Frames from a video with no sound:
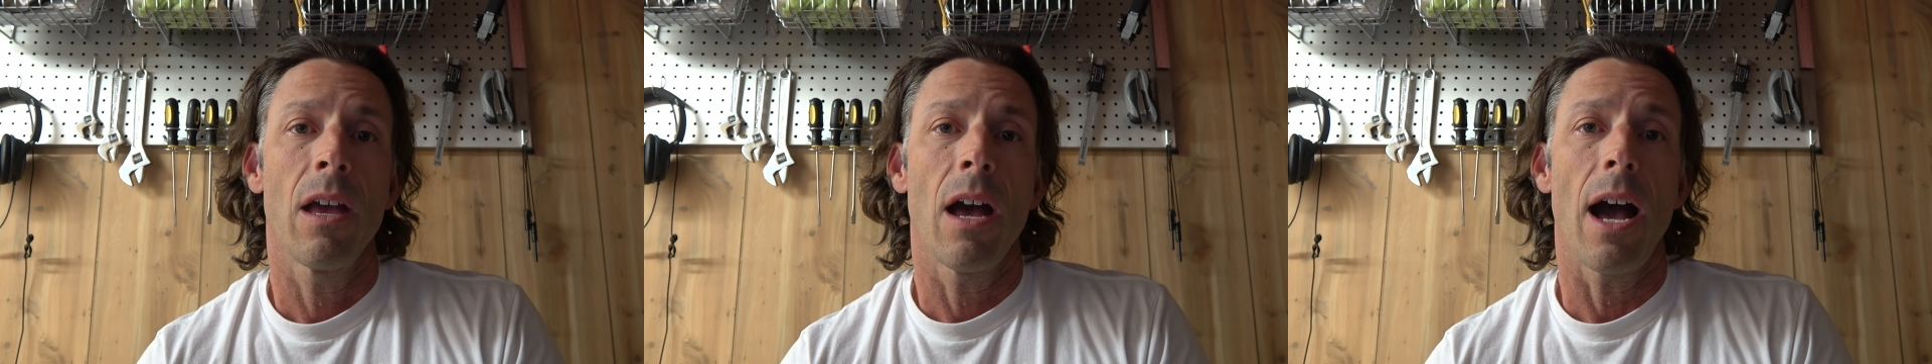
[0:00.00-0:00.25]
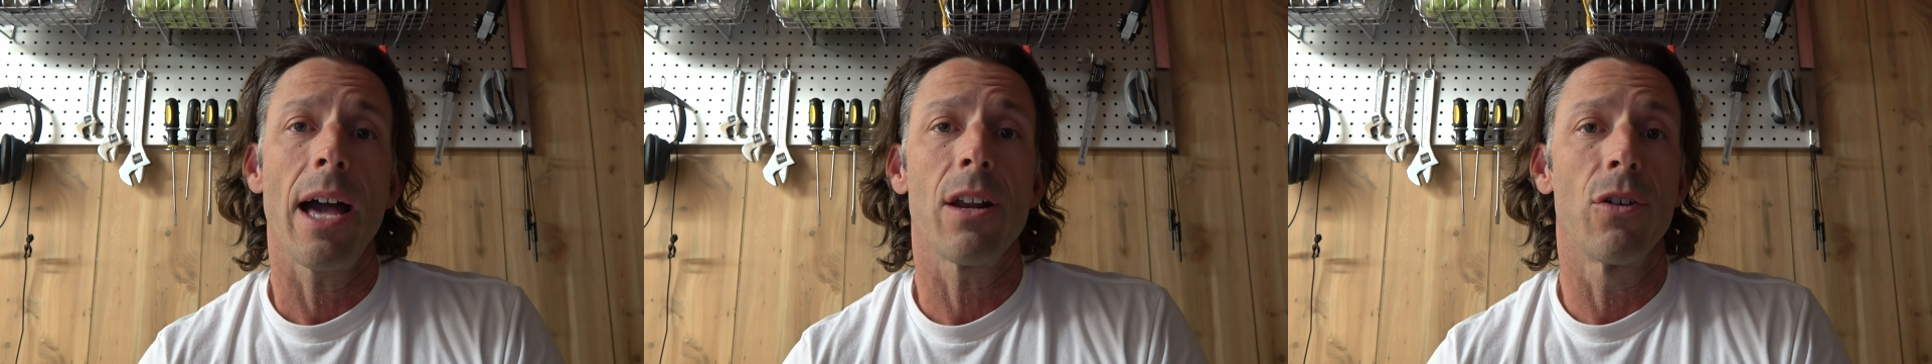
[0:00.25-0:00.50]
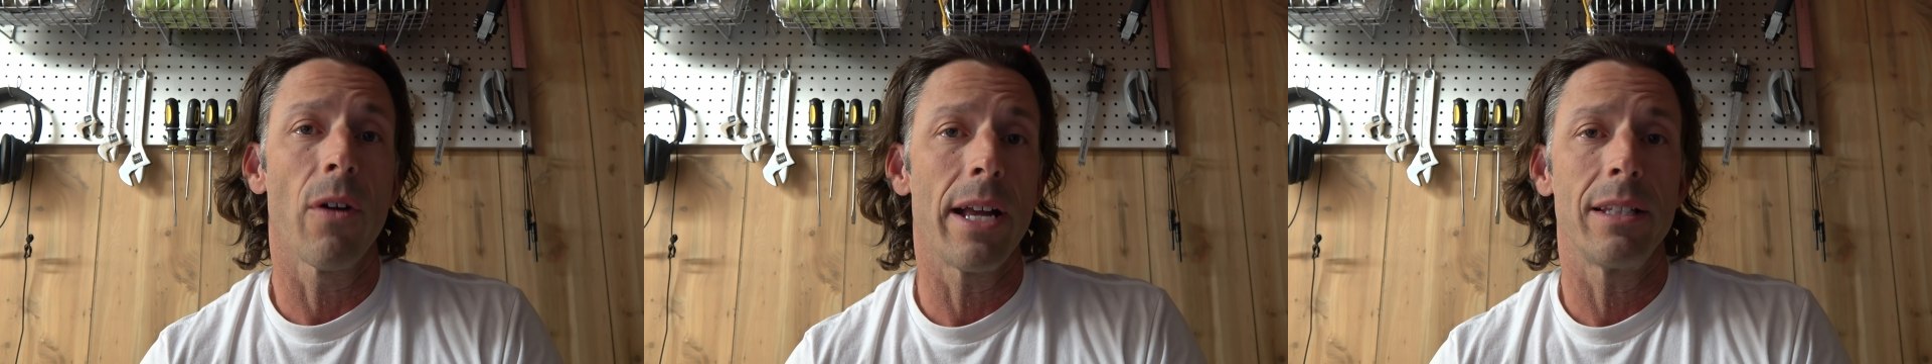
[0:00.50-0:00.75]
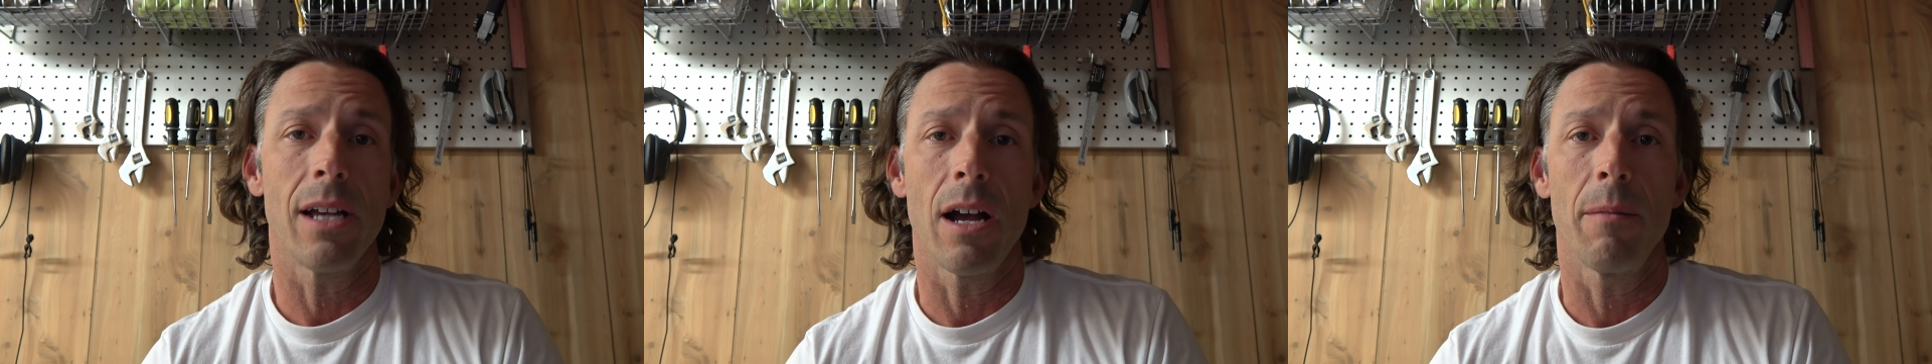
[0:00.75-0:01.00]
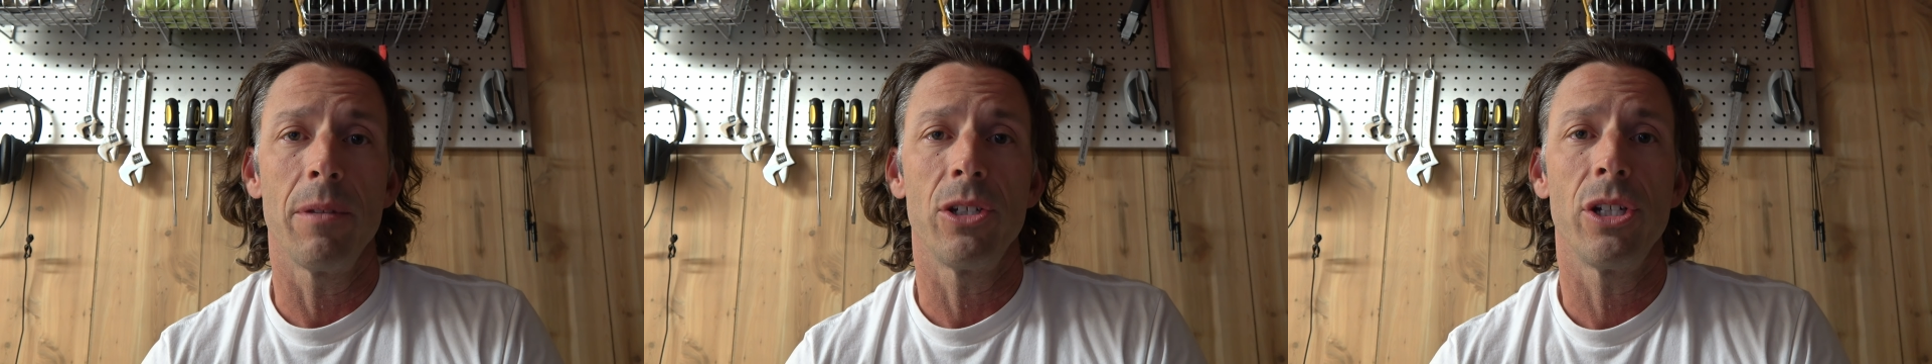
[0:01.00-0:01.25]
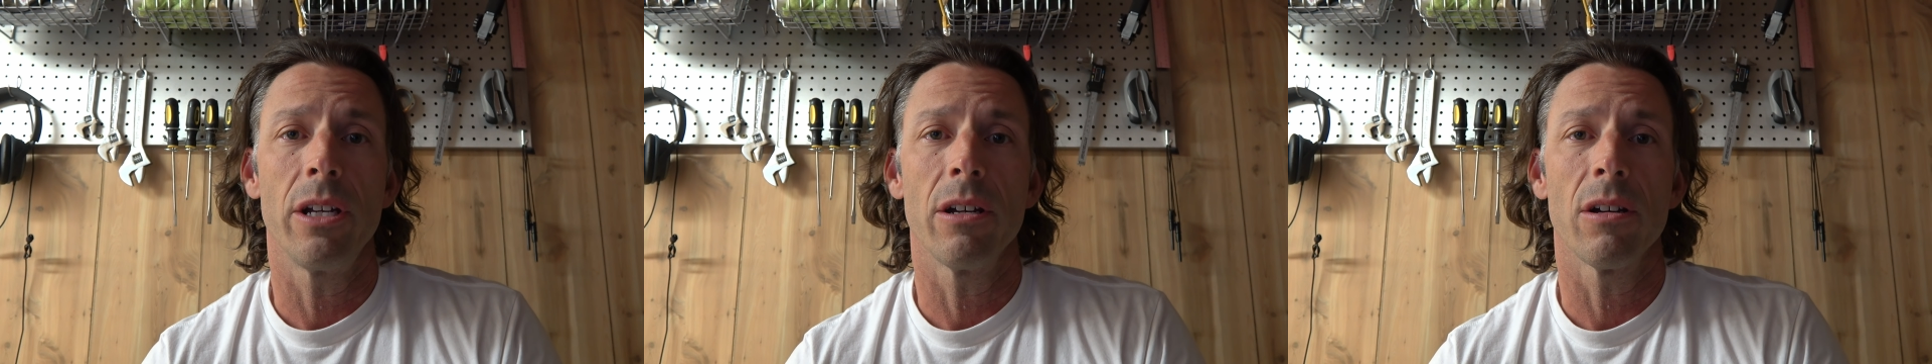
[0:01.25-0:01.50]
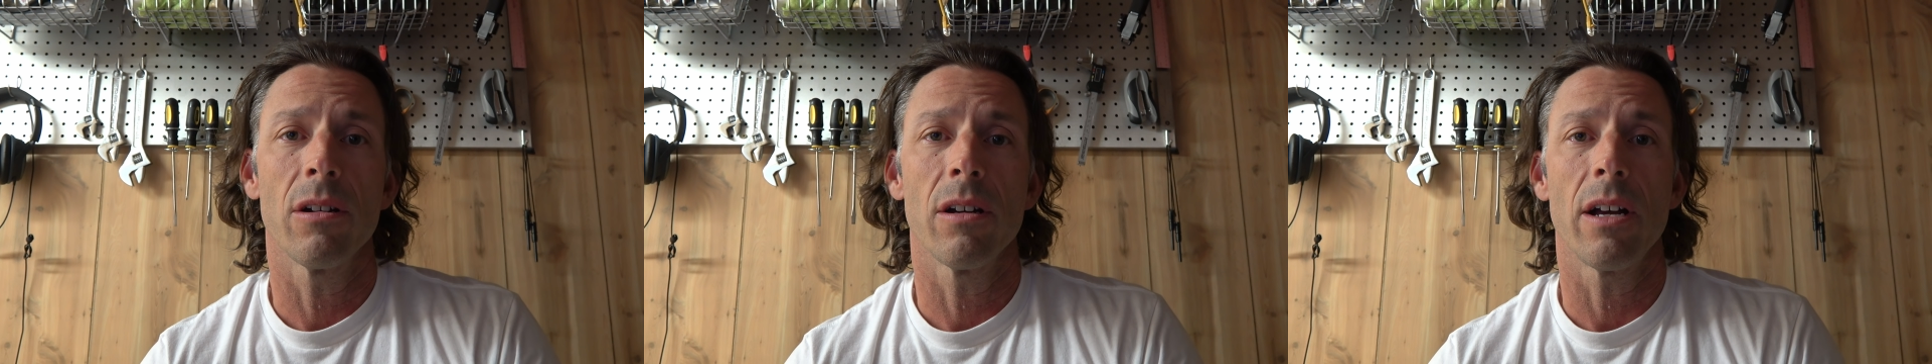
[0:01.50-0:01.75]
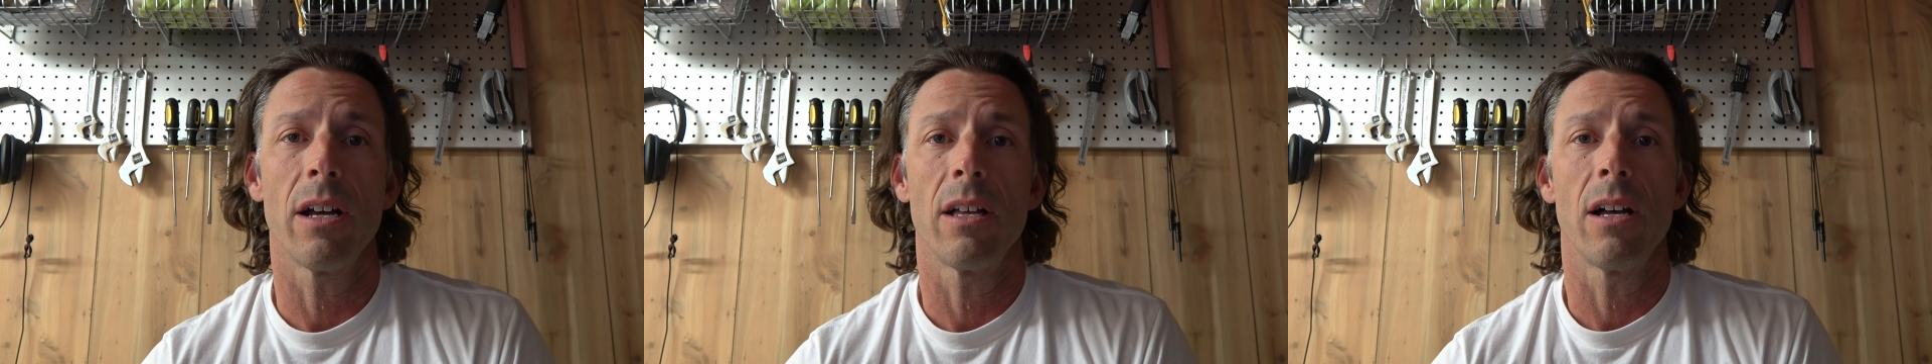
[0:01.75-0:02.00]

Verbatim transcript: I had a great time this year.